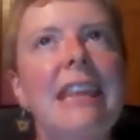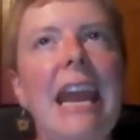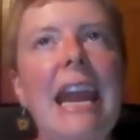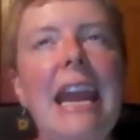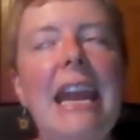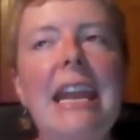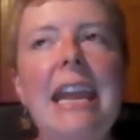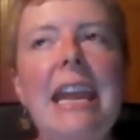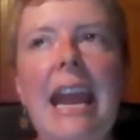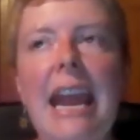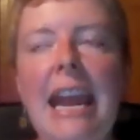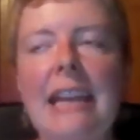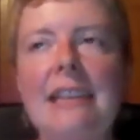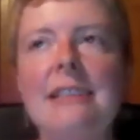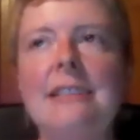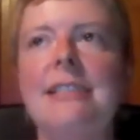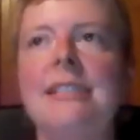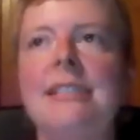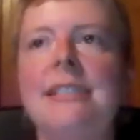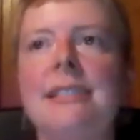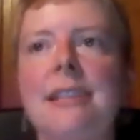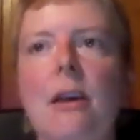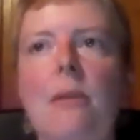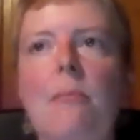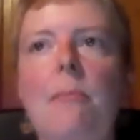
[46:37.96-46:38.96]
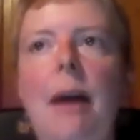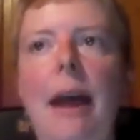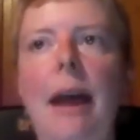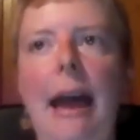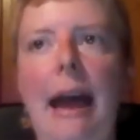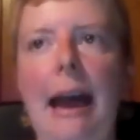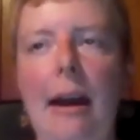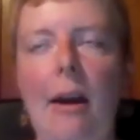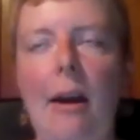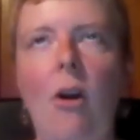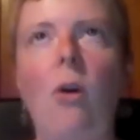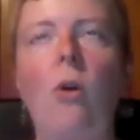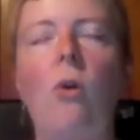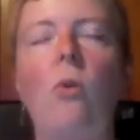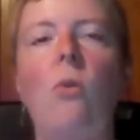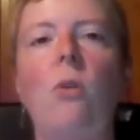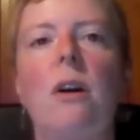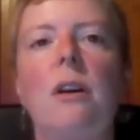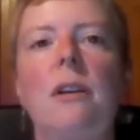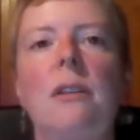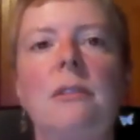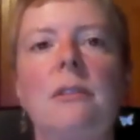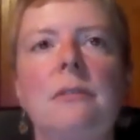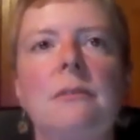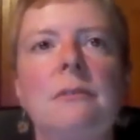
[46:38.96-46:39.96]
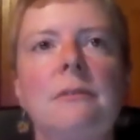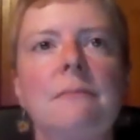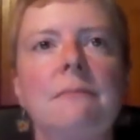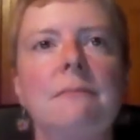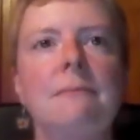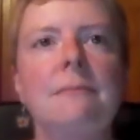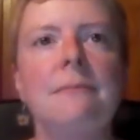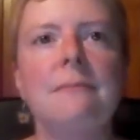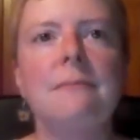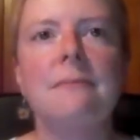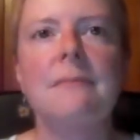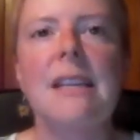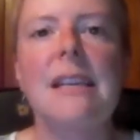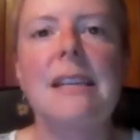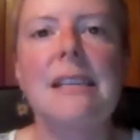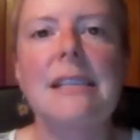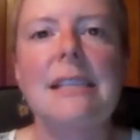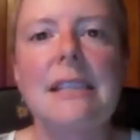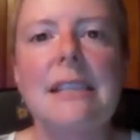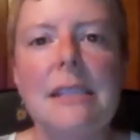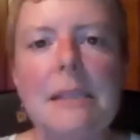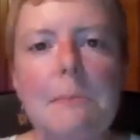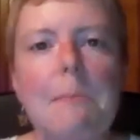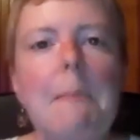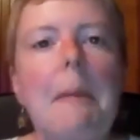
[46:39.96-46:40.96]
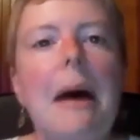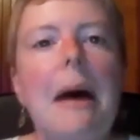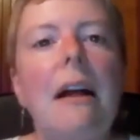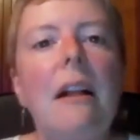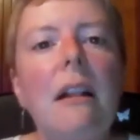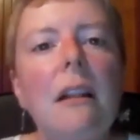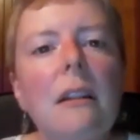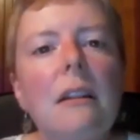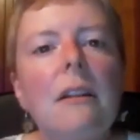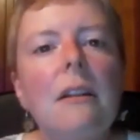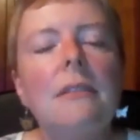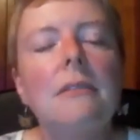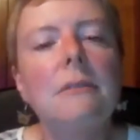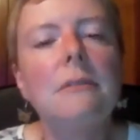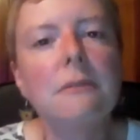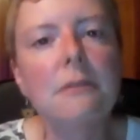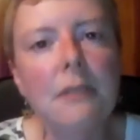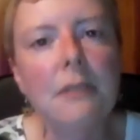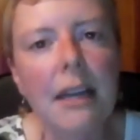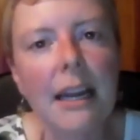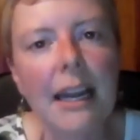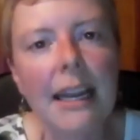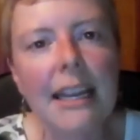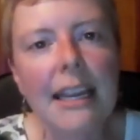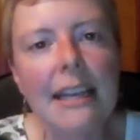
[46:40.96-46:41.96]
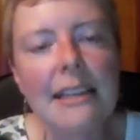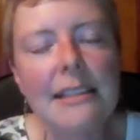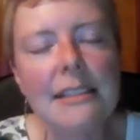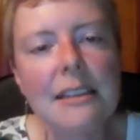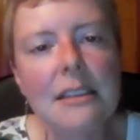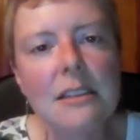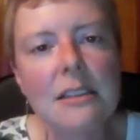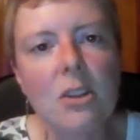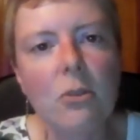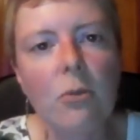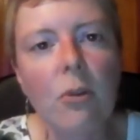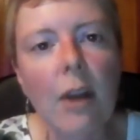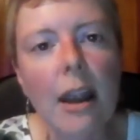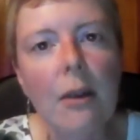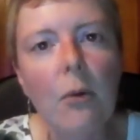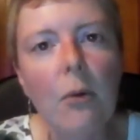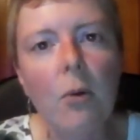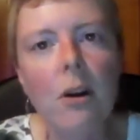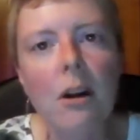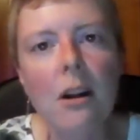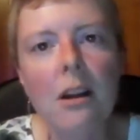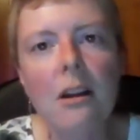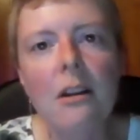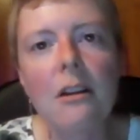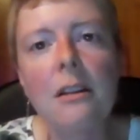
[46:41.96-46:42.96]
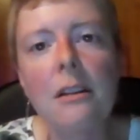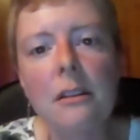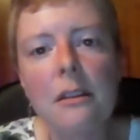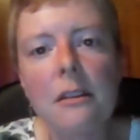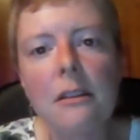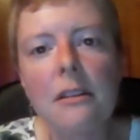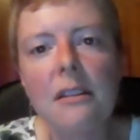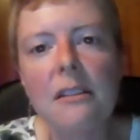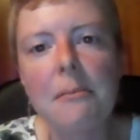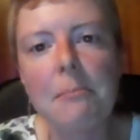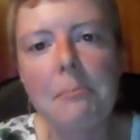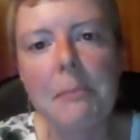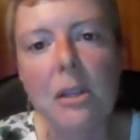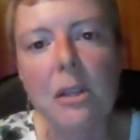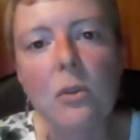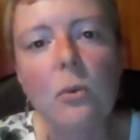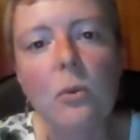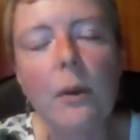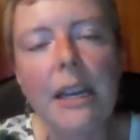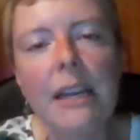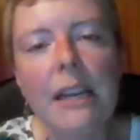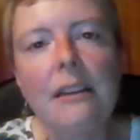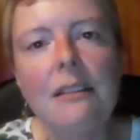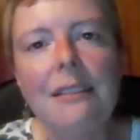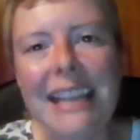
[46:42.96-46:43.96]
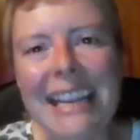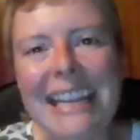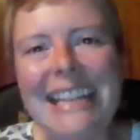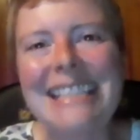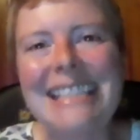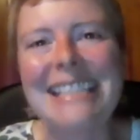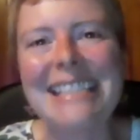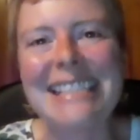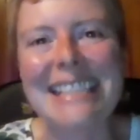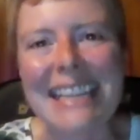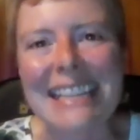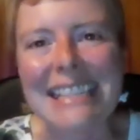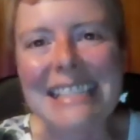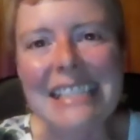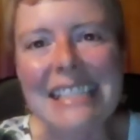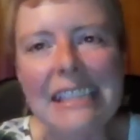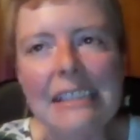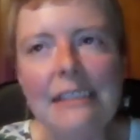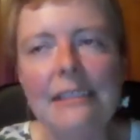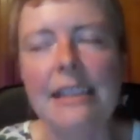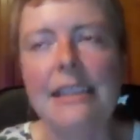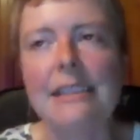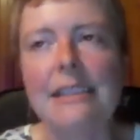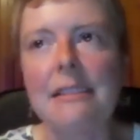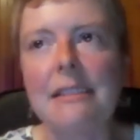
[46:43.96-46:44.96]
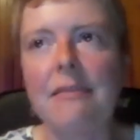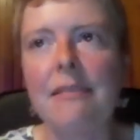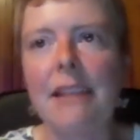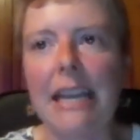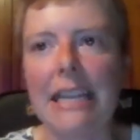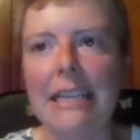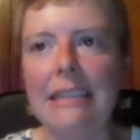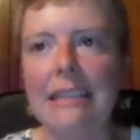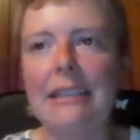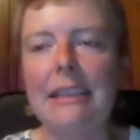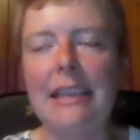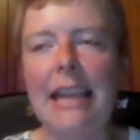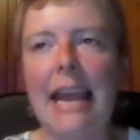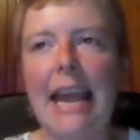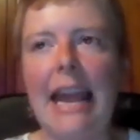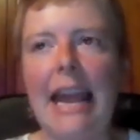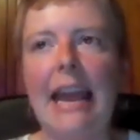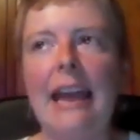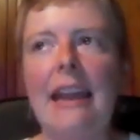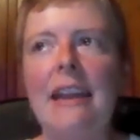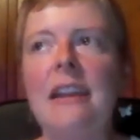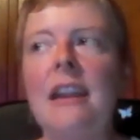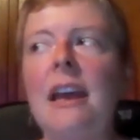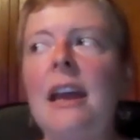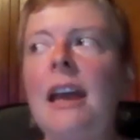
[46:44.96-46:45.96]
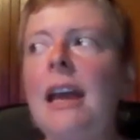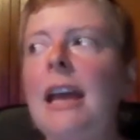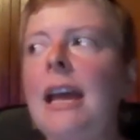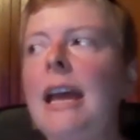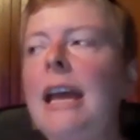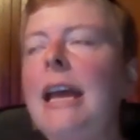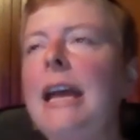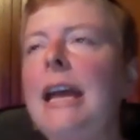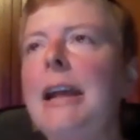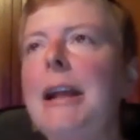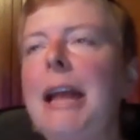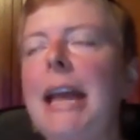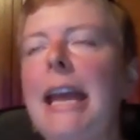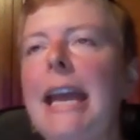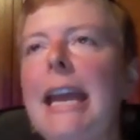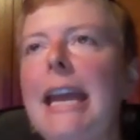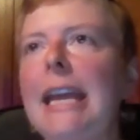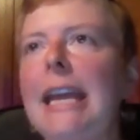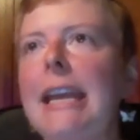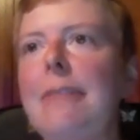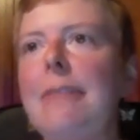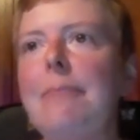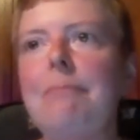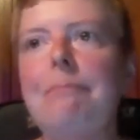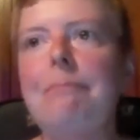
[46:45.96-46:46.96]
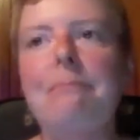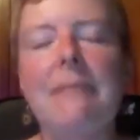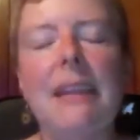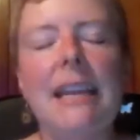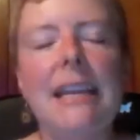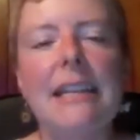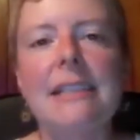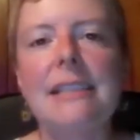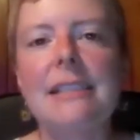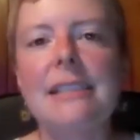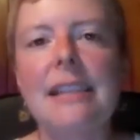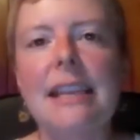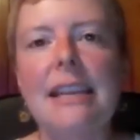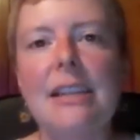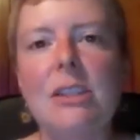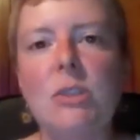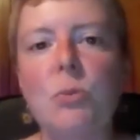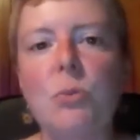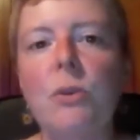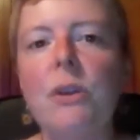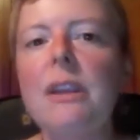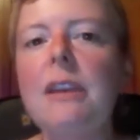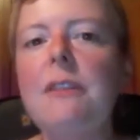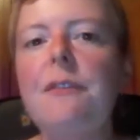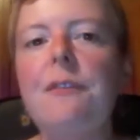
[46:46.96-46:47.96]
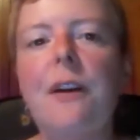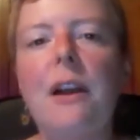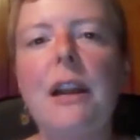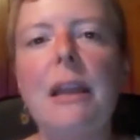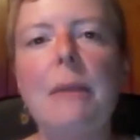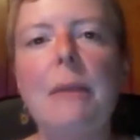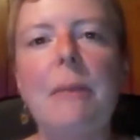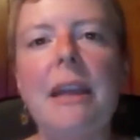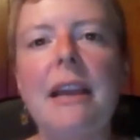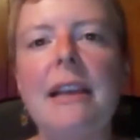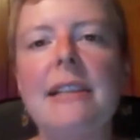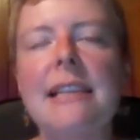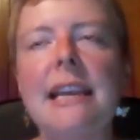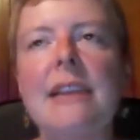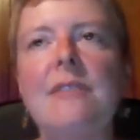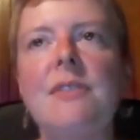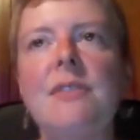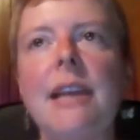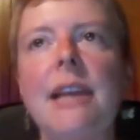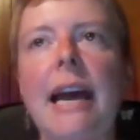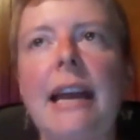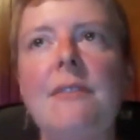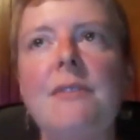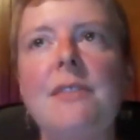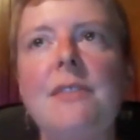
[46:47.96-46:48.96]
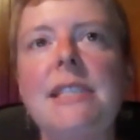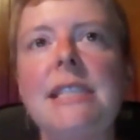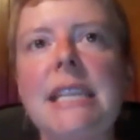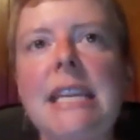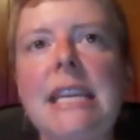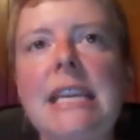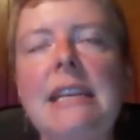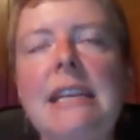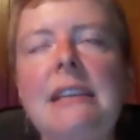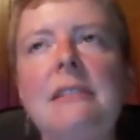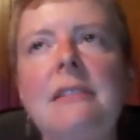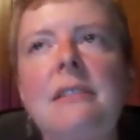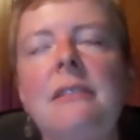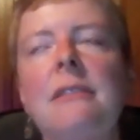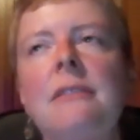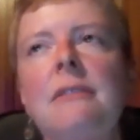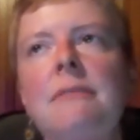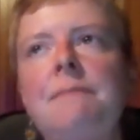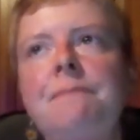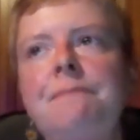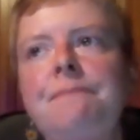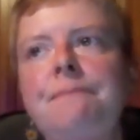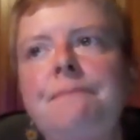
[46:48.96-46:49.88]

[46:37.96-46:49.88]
They can somehow smell, I guess is the right word, milkweed. They can sense it. They, and it's, it's really funny because I've, I've seen